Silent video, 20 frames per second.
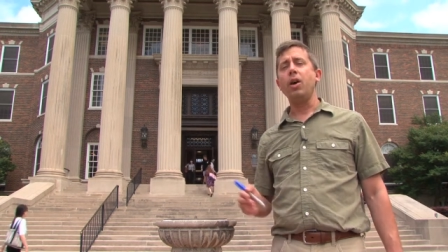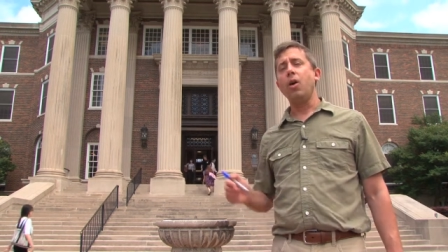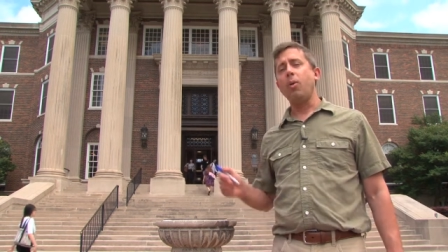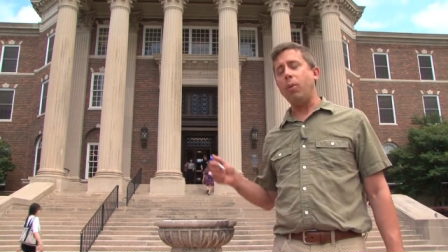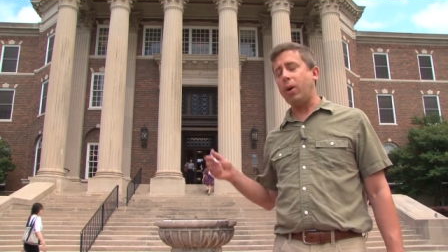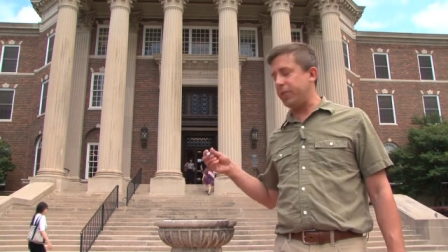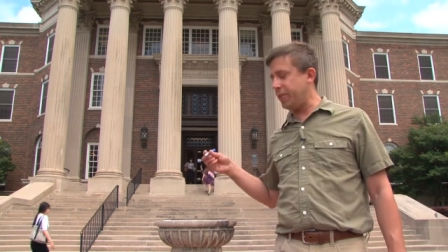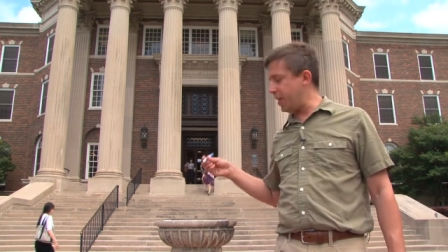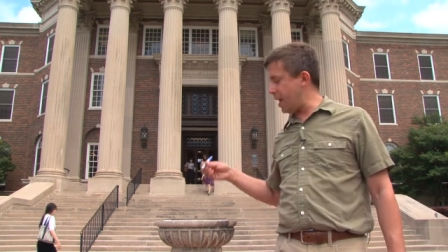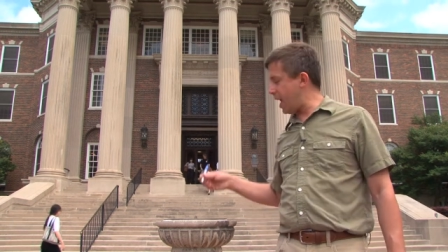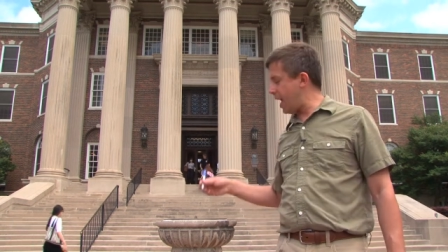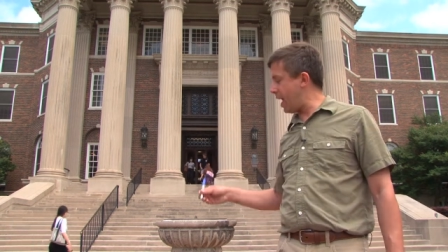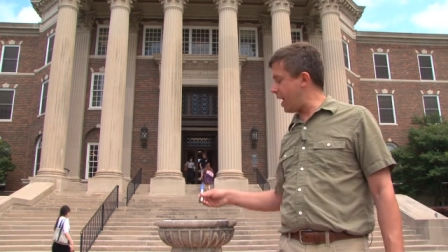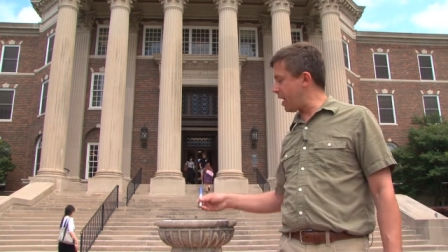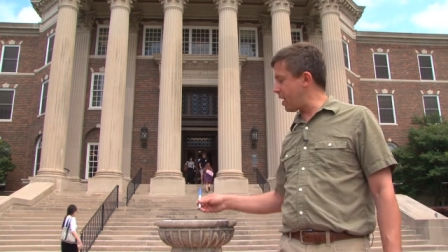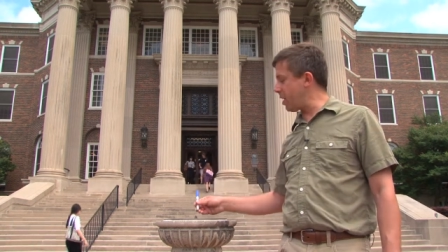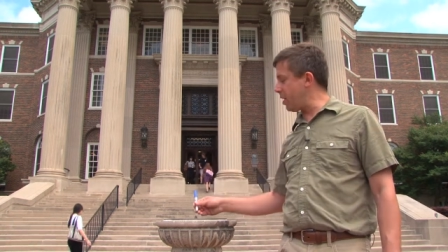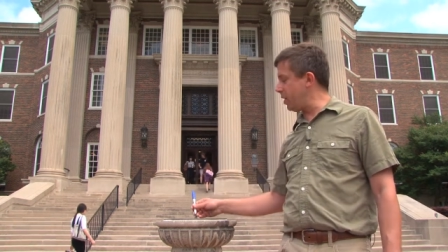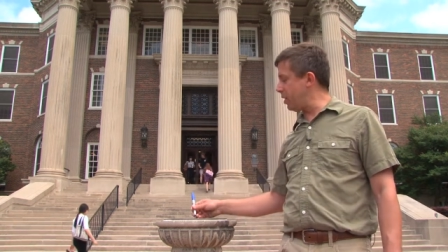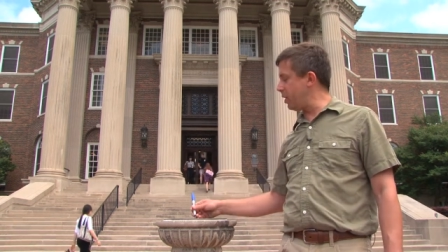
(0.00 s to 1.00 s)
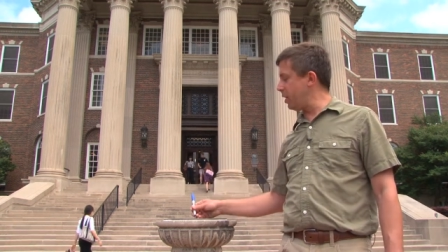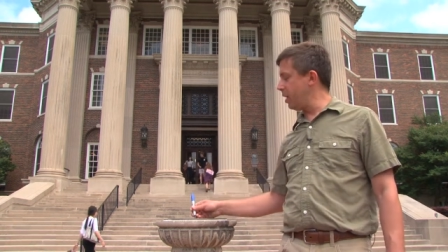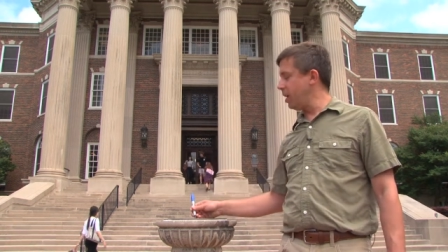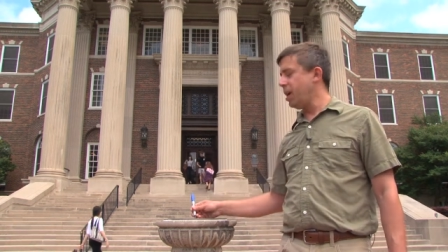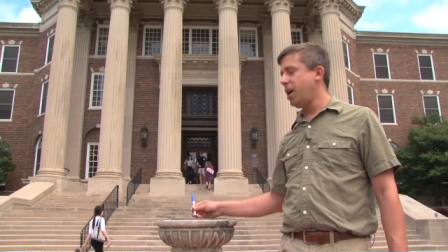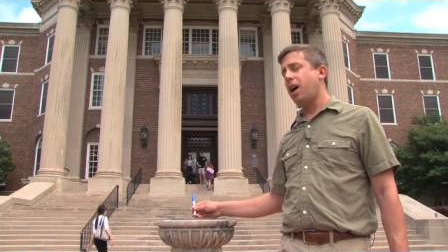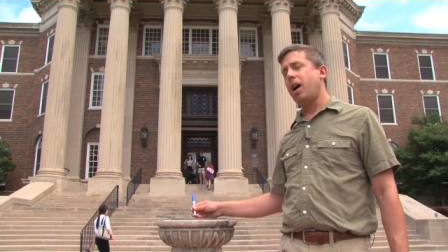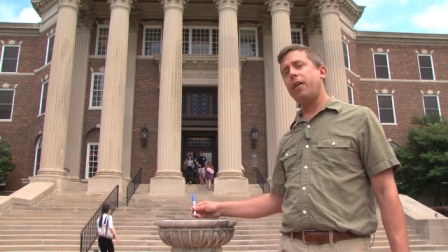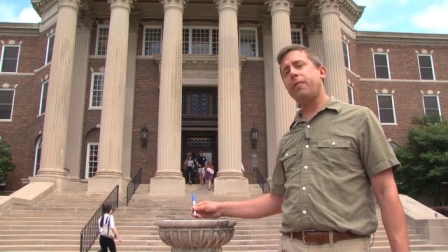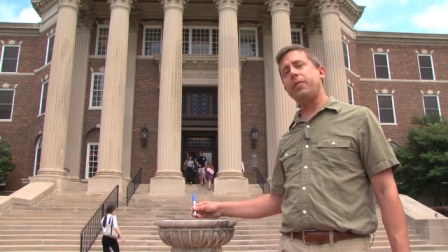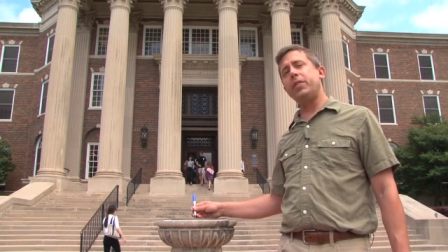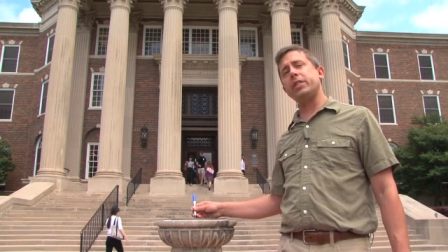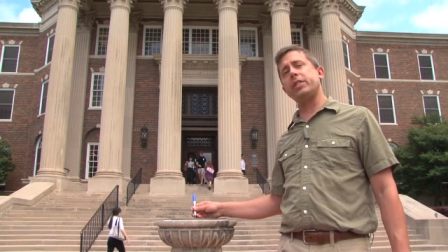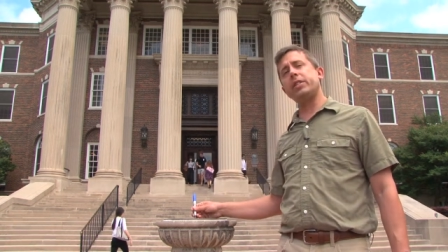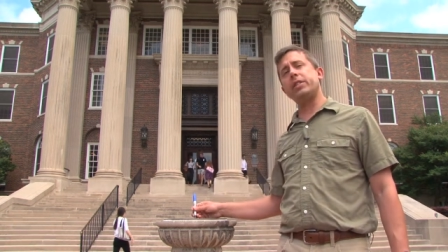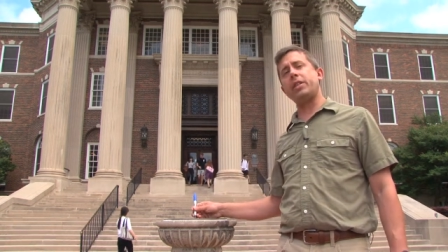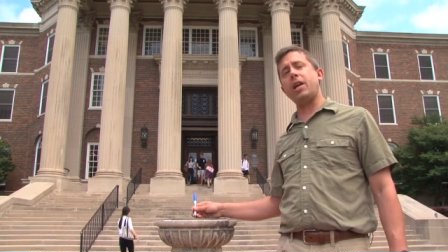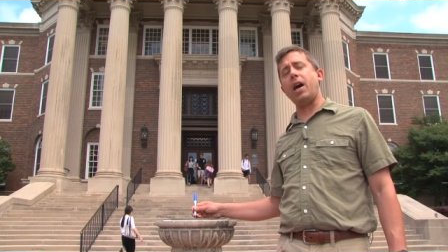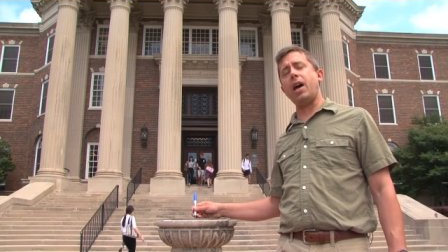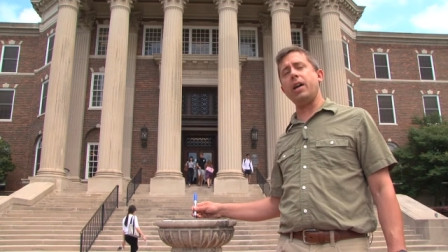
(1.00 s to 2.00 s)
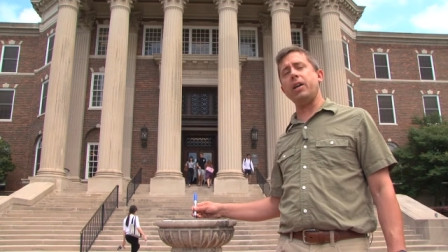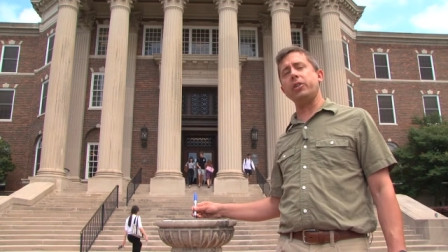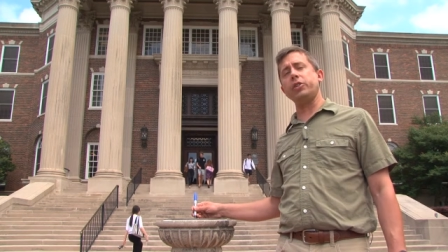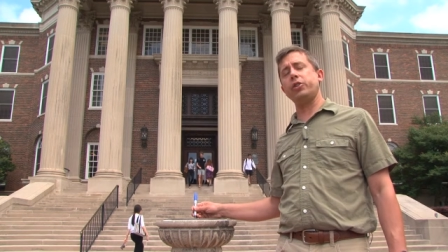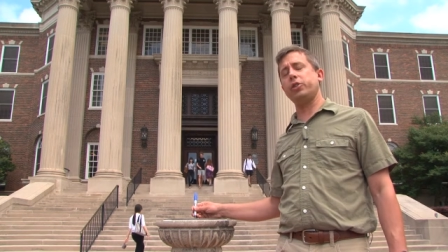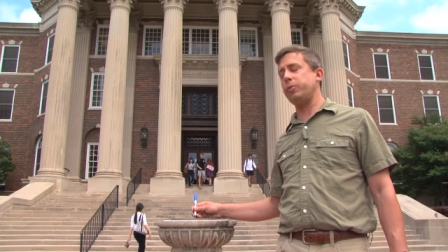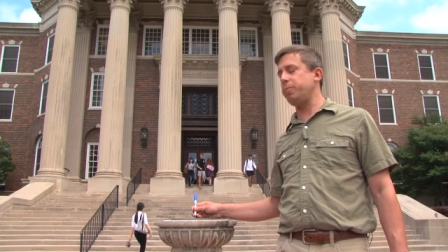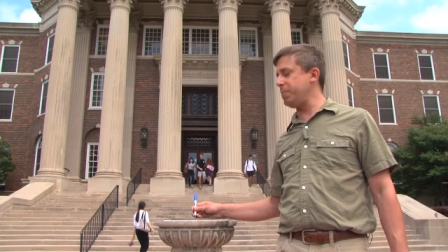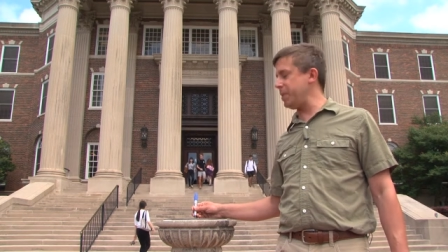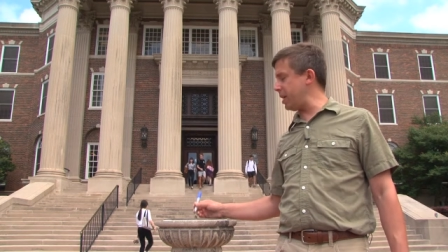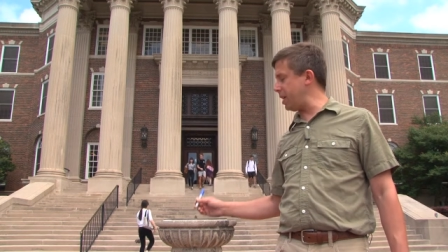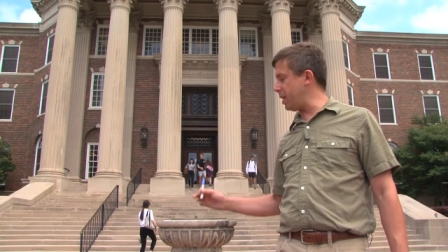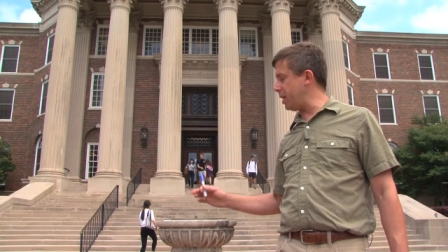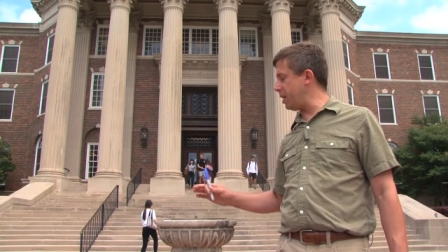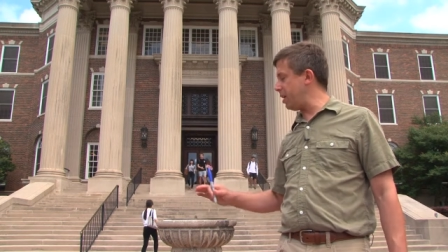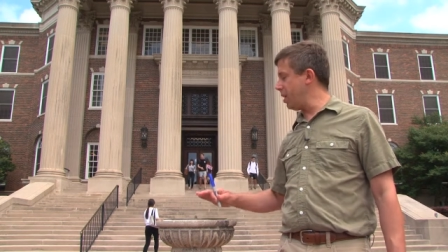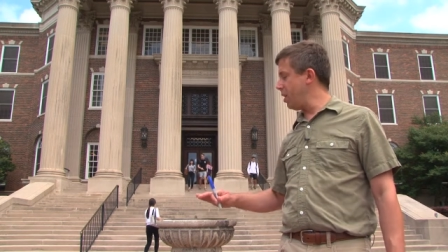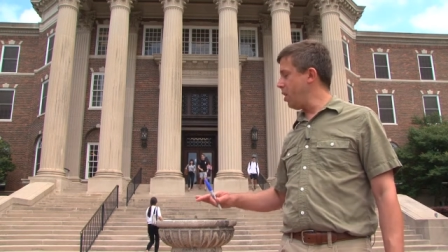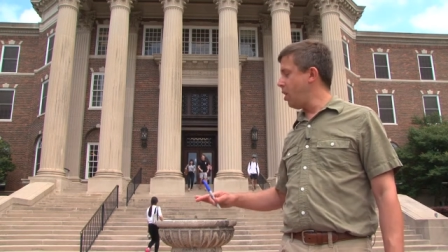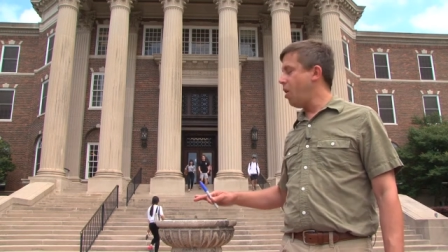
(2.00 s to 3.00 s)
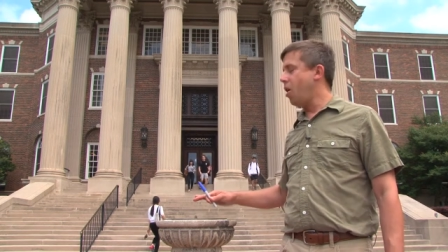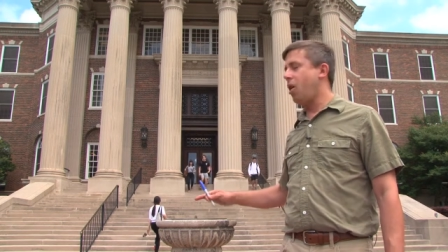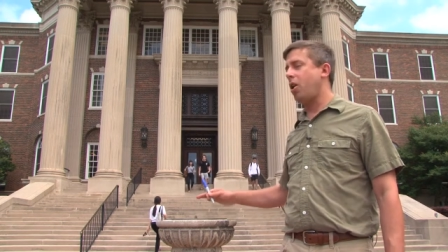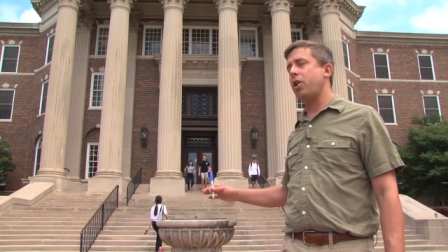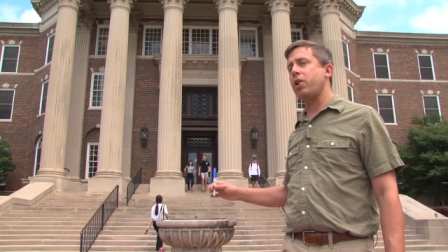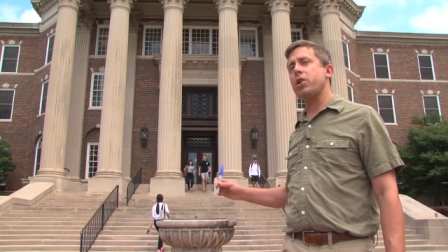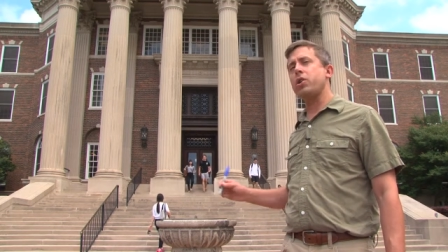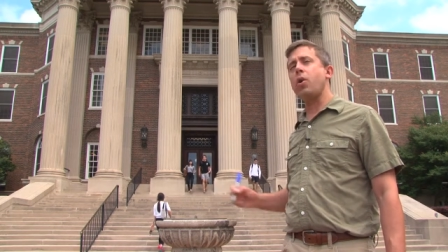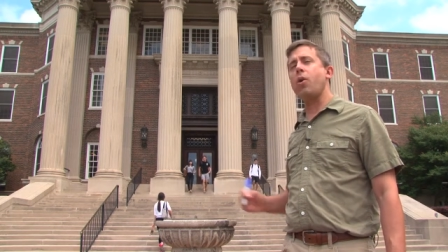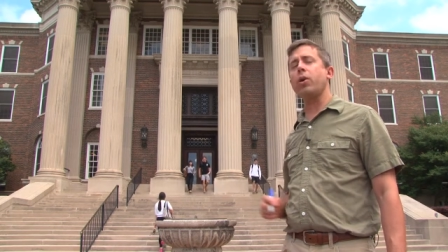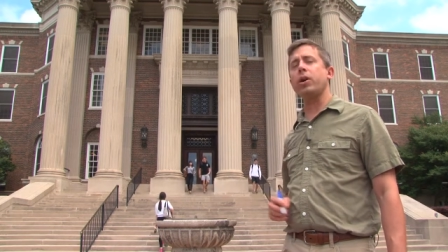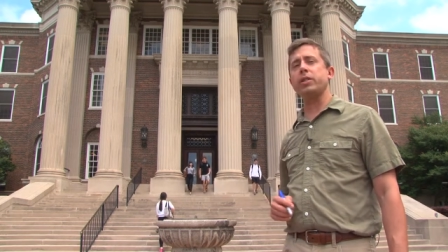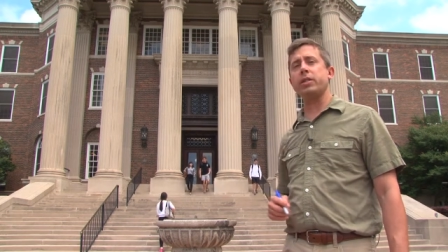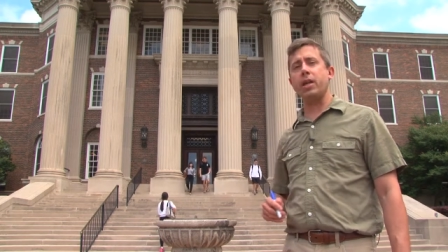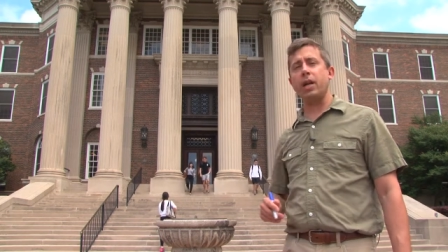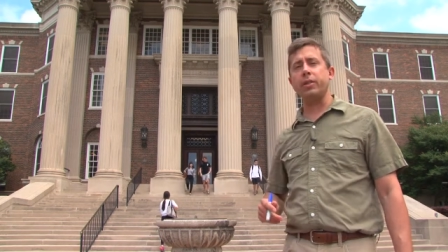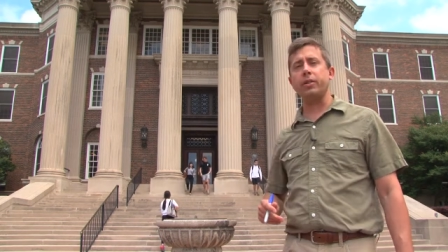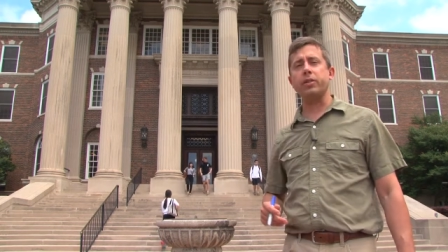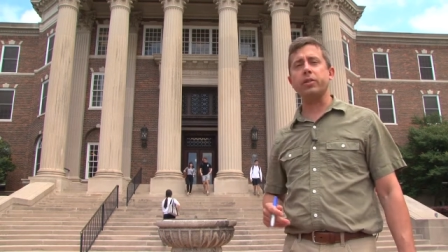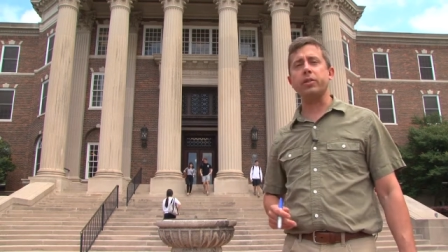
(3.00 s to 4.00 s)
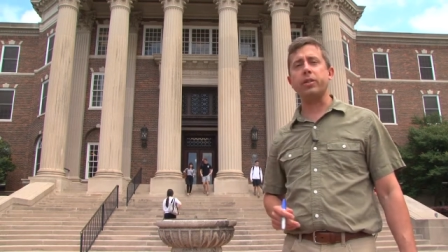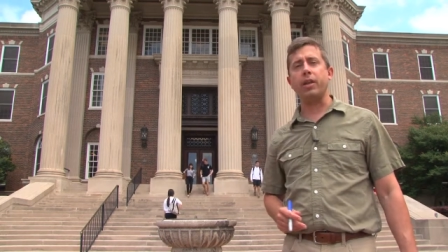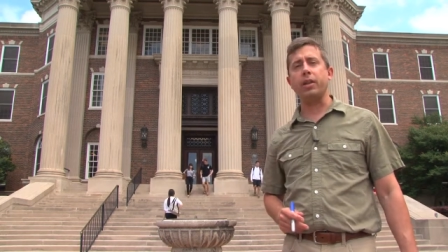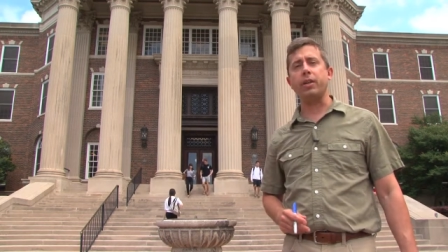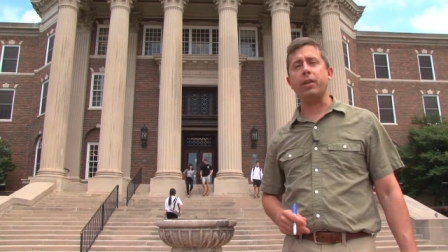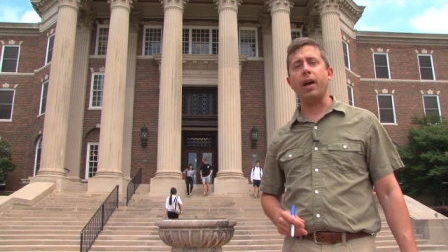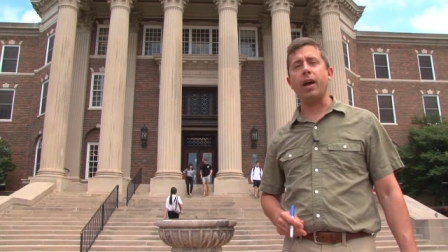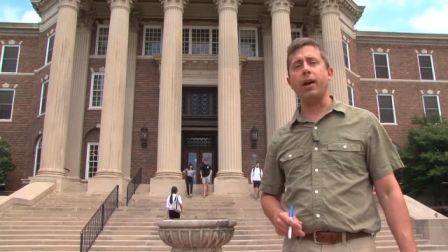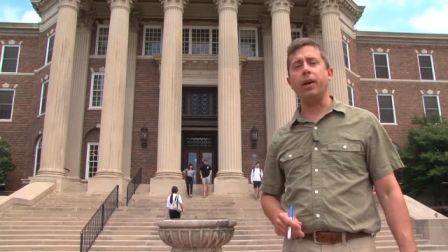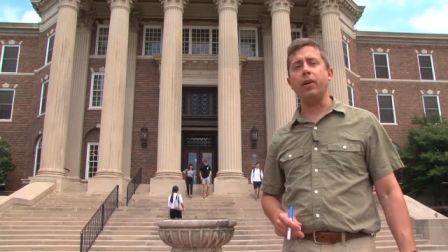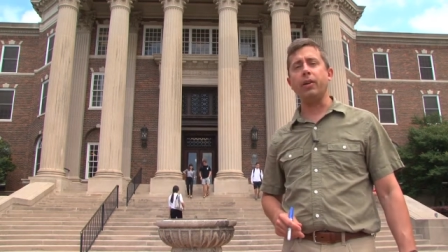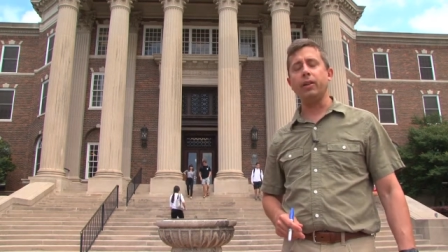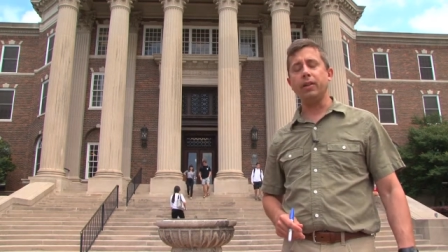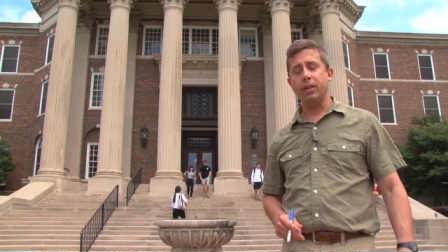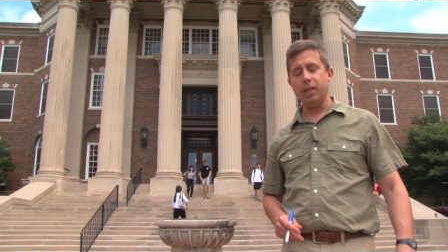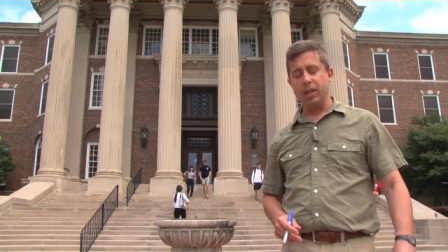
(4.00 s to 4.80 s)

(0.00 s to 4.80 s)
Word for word: what the angle of the style should be on a horizontal sundial.